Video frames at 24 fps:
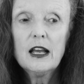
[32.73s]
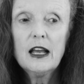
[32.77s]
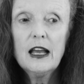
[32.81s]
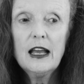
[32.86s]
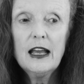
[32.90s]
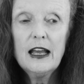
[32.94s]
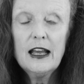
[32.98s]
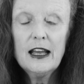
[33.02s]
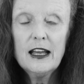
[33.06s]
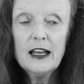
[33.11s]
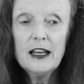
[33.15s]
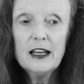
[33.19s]

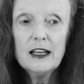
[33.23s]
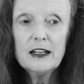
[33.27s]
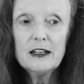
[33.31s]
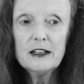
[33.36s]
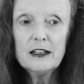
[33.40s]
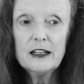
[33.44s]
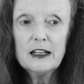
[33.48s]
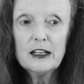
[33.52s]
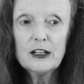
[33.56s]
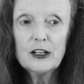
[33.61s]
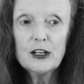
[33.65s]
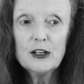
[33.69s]

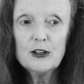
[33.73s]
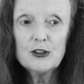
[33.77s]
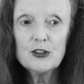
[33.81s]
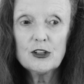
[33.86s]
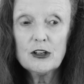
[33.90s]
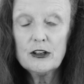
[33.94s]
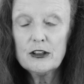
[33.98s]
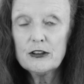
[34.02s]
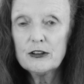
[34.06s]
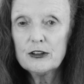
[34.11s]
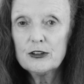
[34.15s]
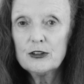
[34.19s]
and it goes
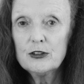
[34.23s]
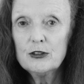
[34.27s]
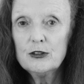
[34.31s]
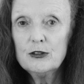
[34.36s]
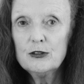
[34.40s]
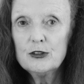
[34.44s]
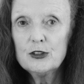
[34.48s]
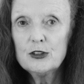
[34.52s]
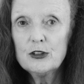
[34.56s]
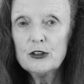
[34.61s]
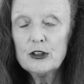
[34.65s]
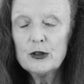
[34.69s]
on
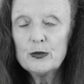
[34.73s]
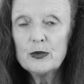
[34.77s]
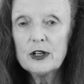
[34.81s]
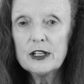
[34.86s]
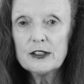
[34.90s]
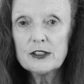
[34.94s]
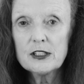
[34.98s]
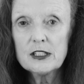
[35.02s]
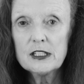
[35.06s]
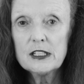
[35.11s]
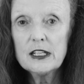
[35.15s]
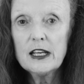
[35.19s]
through to the
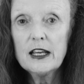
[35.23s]
present